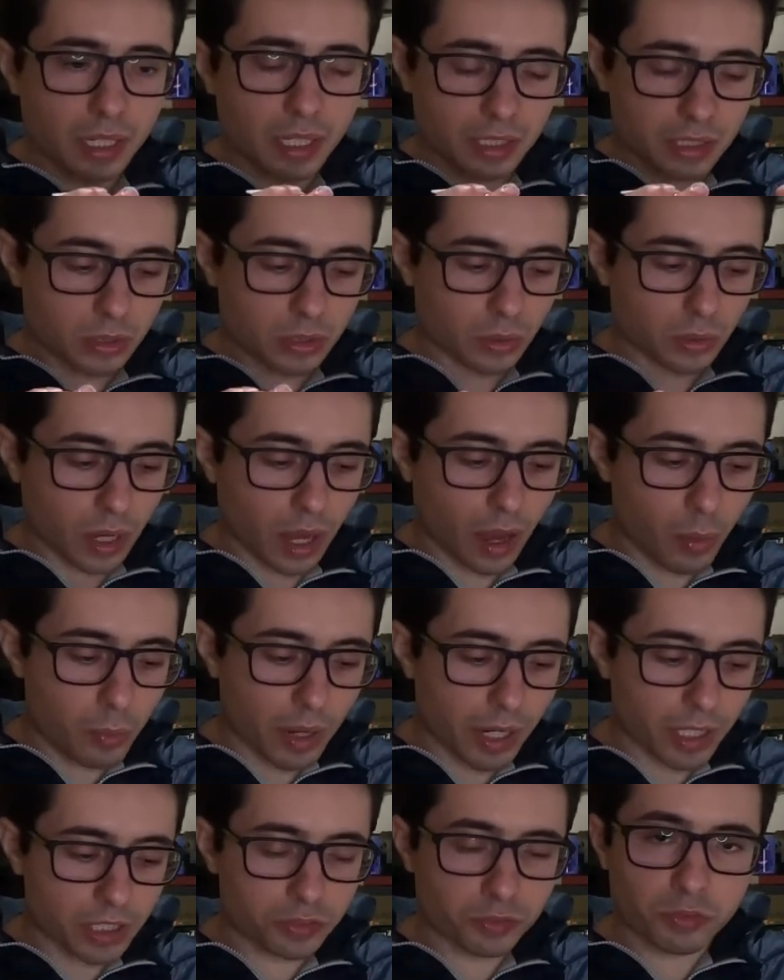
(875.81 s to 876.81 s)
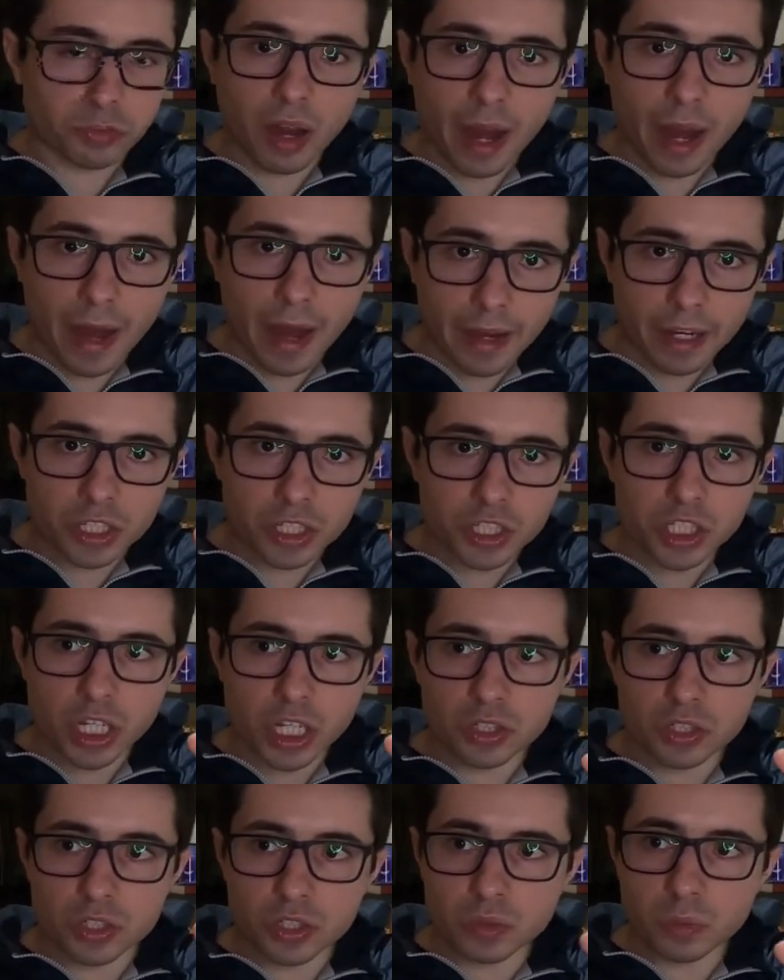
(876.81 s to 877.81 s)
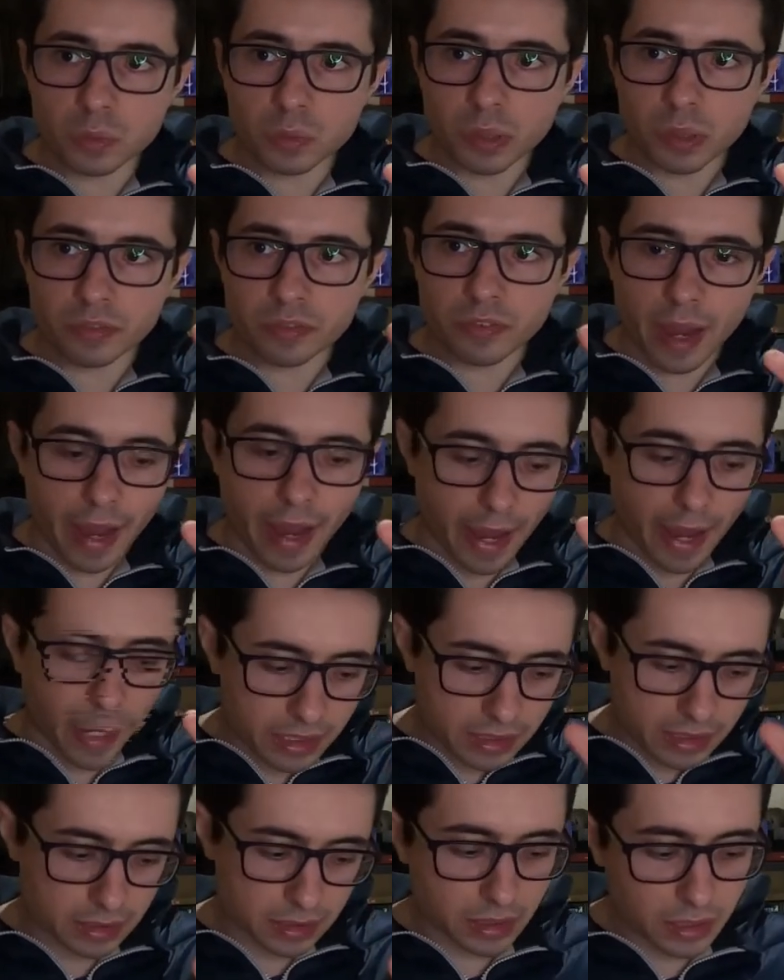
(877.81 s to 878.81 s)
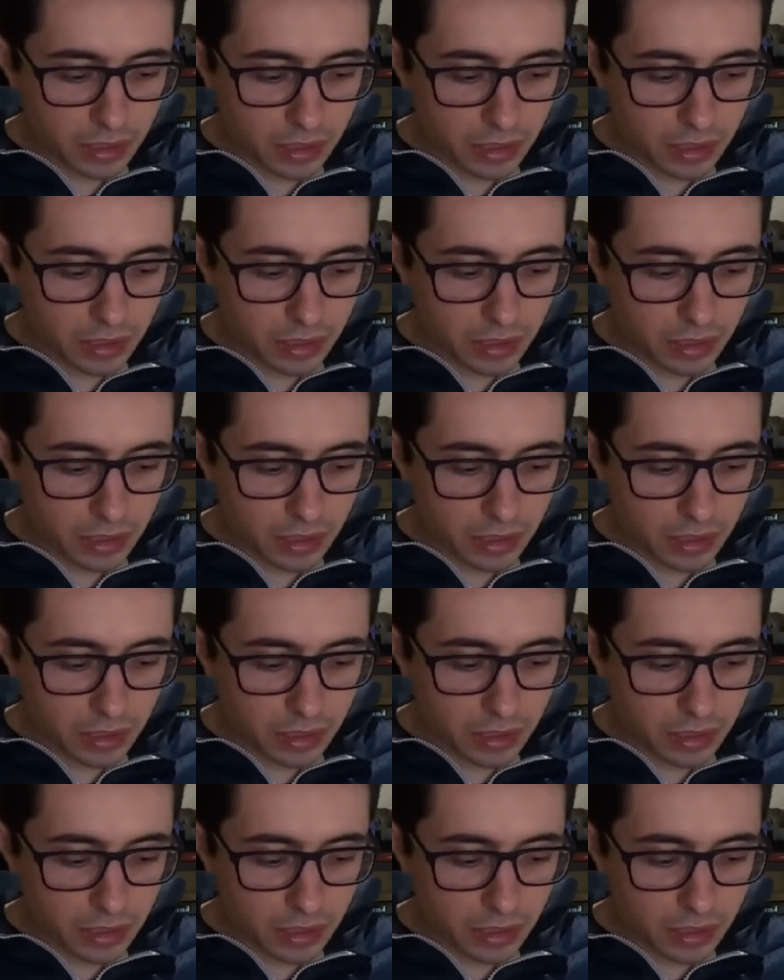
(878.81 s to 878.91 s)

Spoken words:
so how much phi change with x.